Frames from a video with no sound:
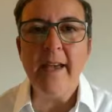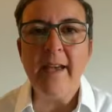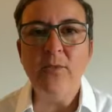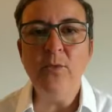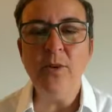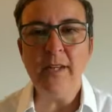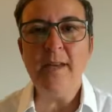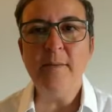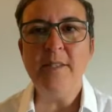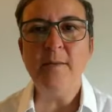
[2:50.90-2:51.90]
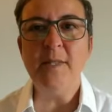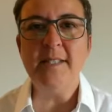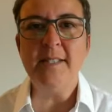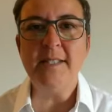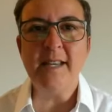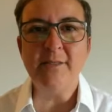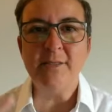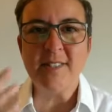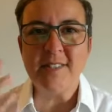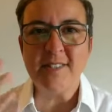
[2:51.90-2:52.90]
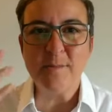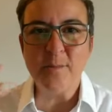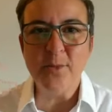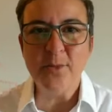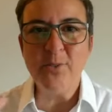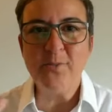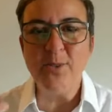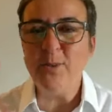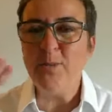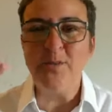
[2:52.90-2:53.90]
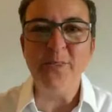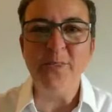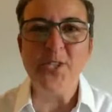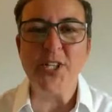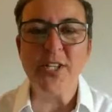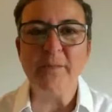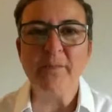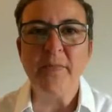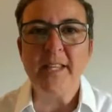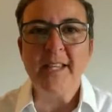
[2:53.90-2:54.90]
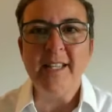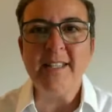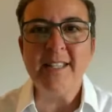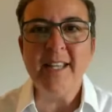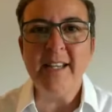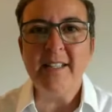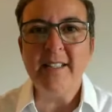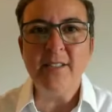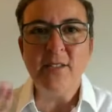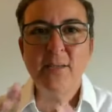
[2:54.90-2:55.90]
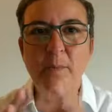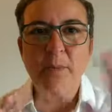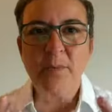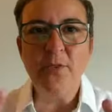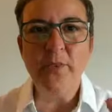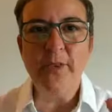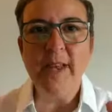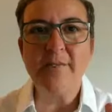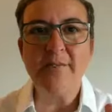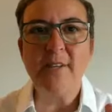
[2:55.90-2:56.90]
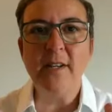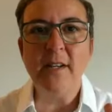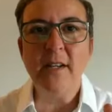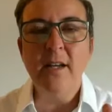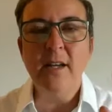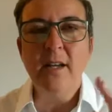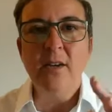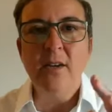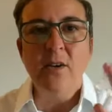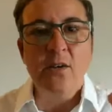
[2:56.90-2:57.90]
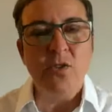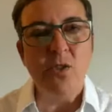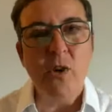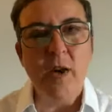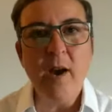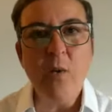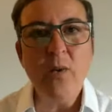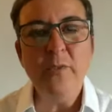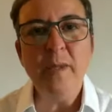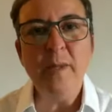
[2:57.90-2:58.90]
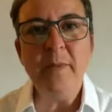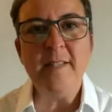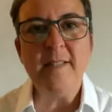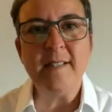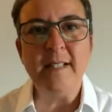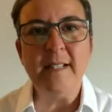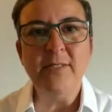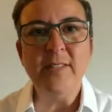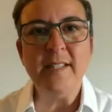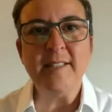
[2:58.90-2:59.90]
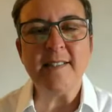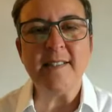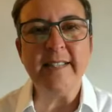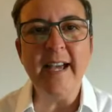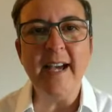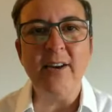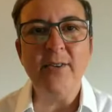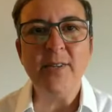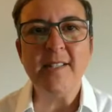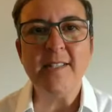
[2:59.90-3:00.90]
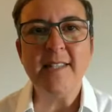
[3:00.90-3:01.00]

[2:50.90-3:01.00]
And what came to me today was this beautiful vision is that the before and after. So, how we've been basically living until now is